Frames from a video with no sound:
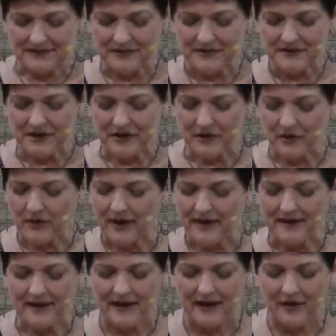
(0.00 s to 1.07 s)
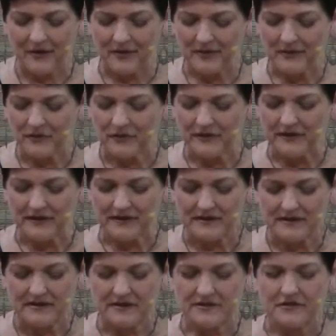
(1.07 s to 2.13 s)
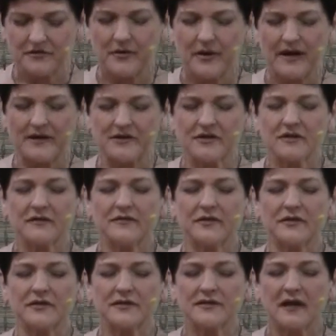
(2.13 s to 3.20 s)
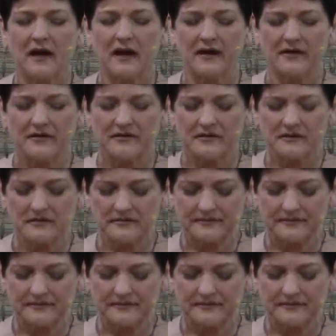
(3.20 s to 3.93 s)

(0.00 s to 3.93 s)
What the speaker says: Start right now by moving into the direction of your desires.